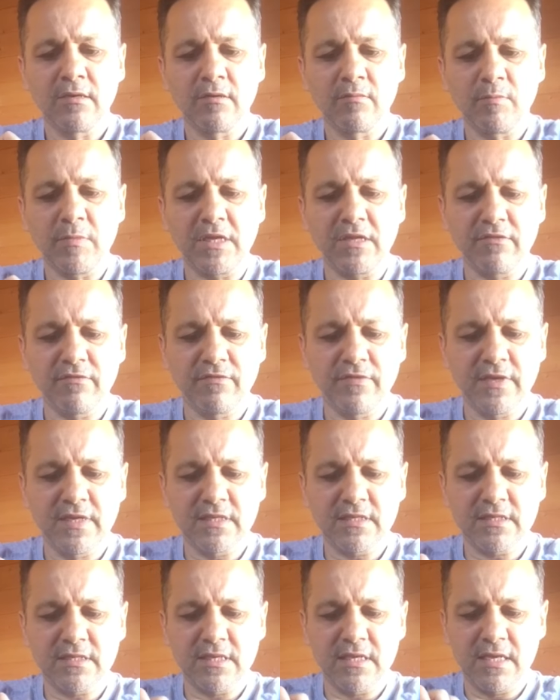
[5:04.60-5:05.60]
make the
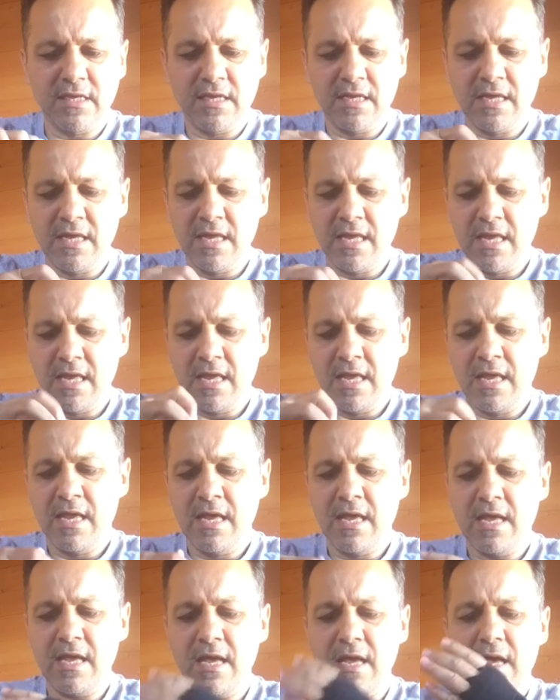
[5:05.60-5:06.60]
fist,
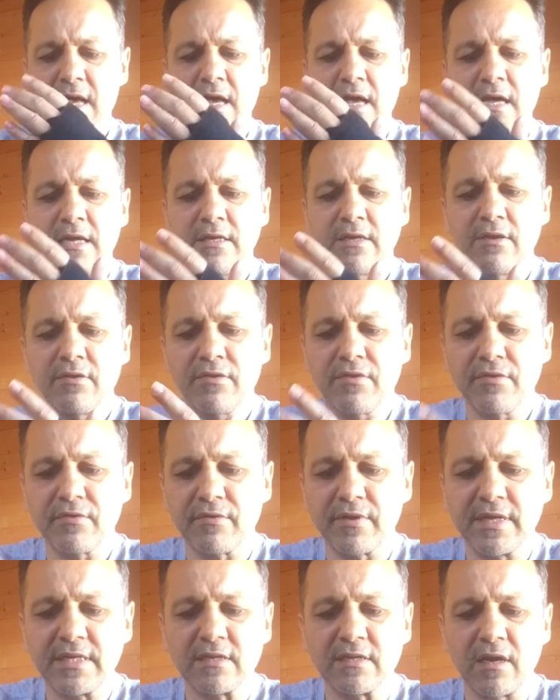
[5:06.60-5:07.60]
and
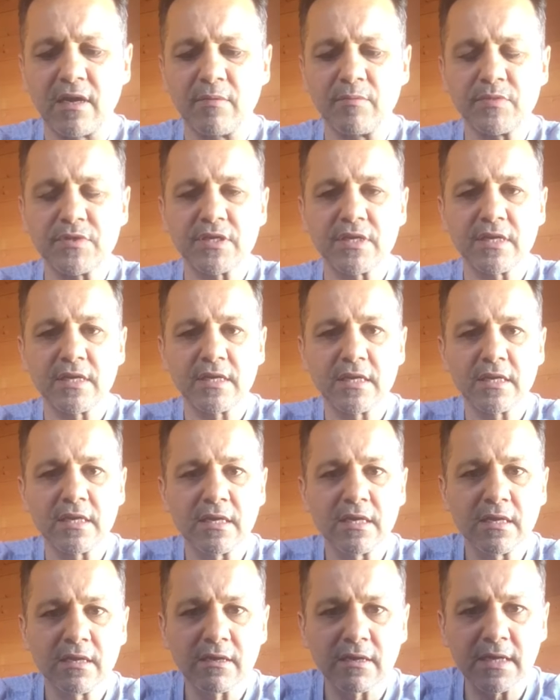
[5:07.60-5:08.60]
3 times.
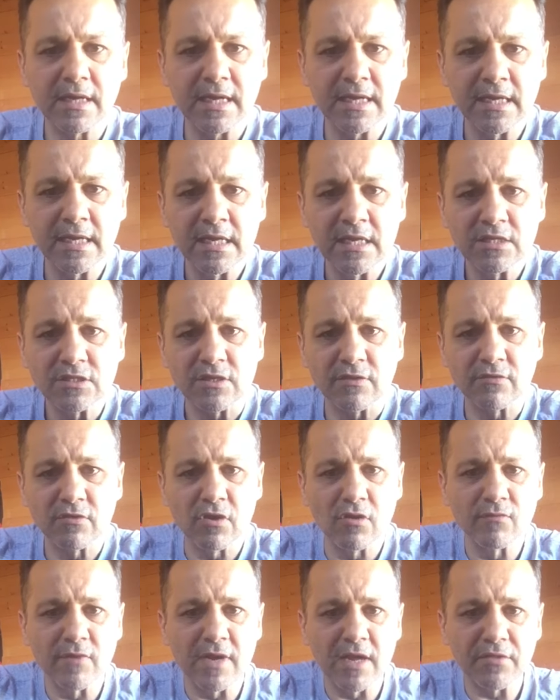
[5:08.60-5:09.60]
Okay, so I've
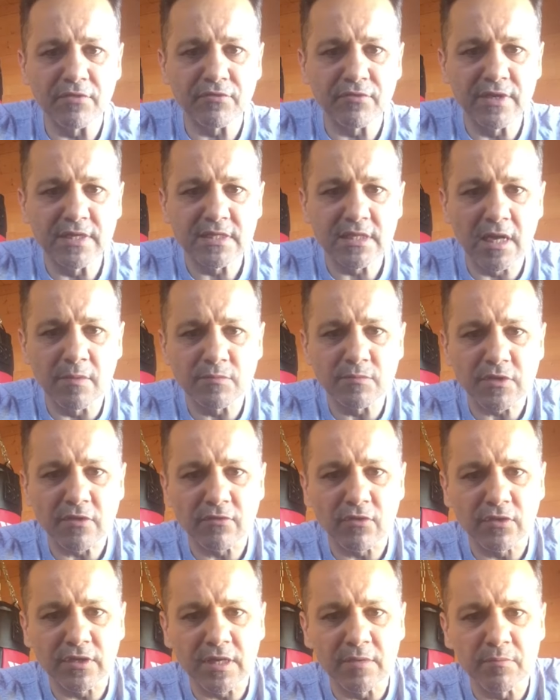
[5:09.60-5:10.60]
gone round 3 times, I've
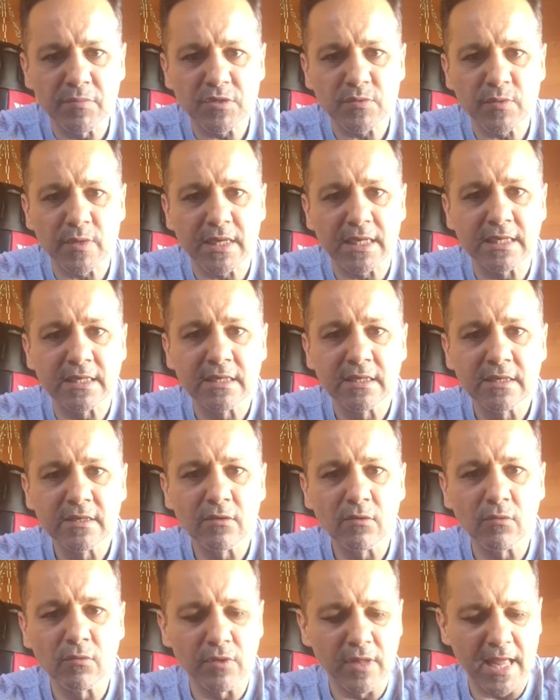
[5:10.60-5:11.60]
gone in between
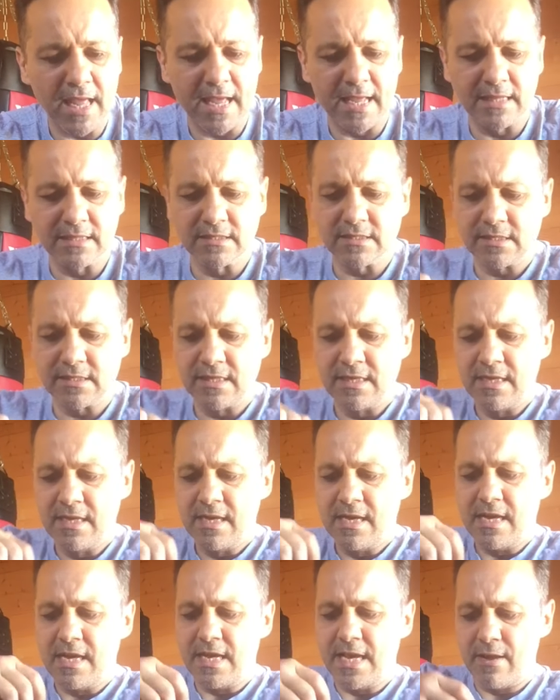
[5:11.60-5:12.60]
all the hands,
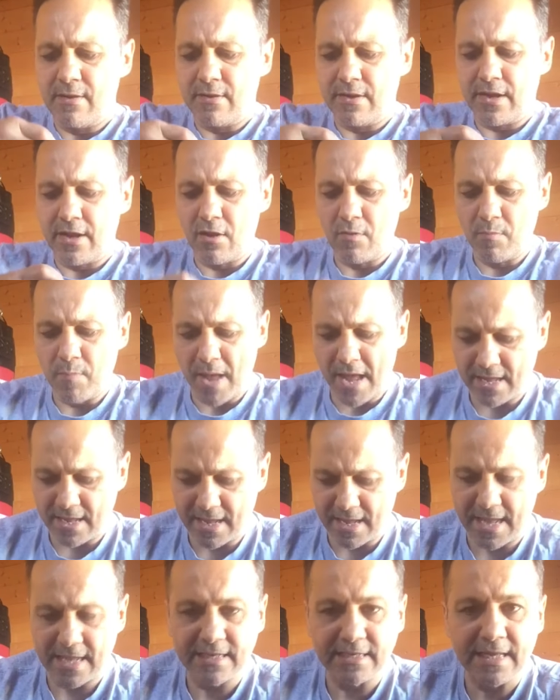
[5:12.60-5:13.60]
and now I can go back
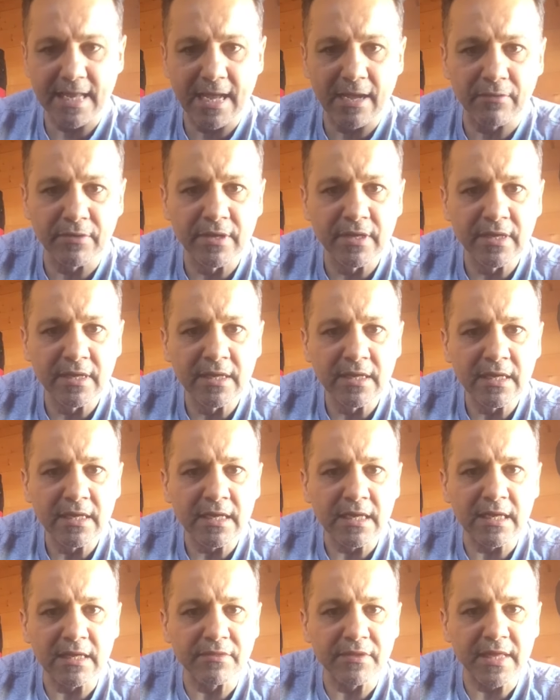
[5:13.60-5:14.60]
again down
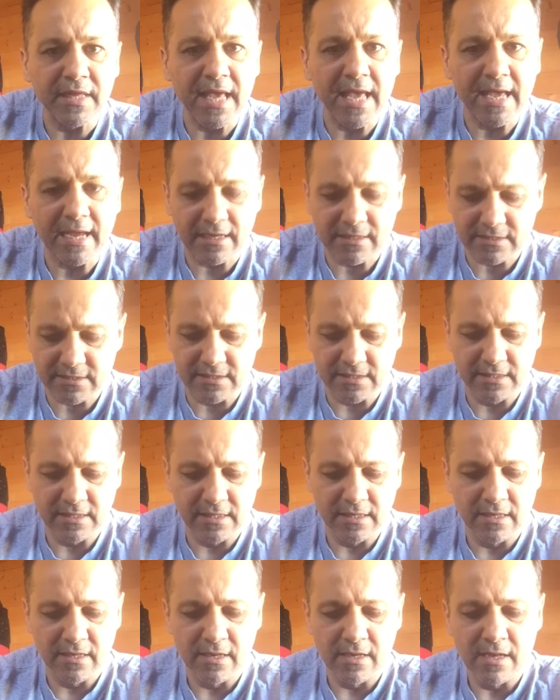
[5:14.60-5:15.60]
in the X.
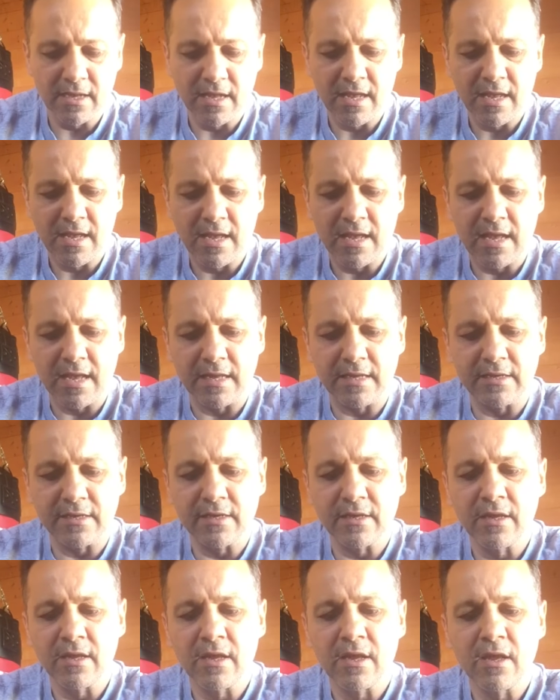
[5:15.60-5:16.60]
And
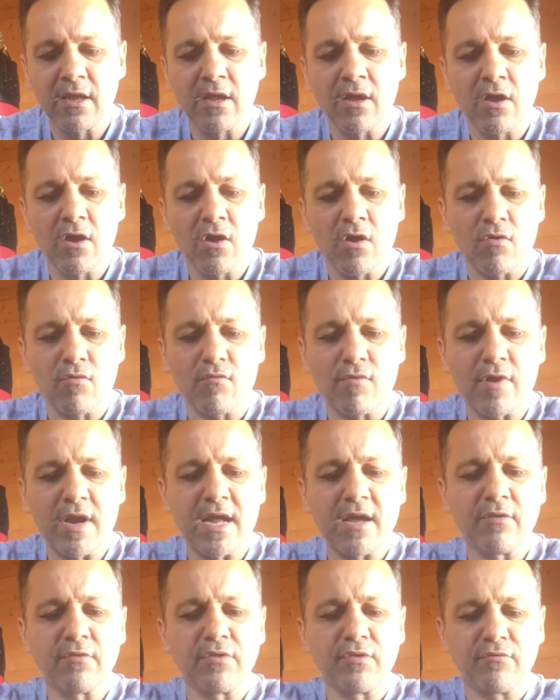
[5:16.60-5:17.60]

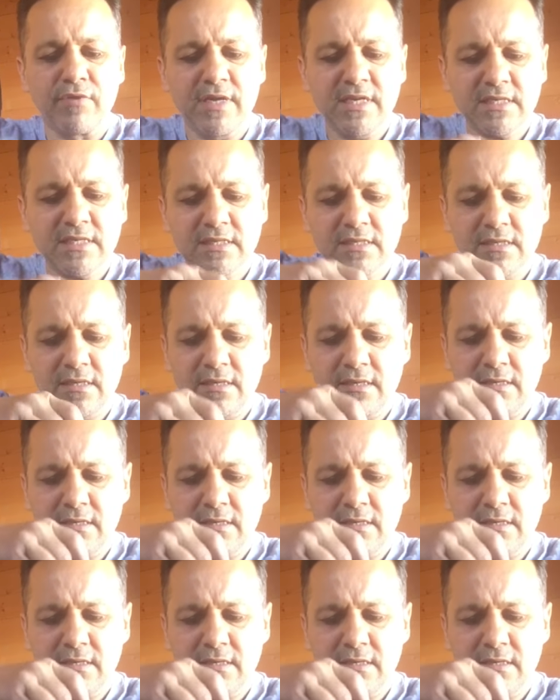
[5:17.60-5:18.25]
around the wrist,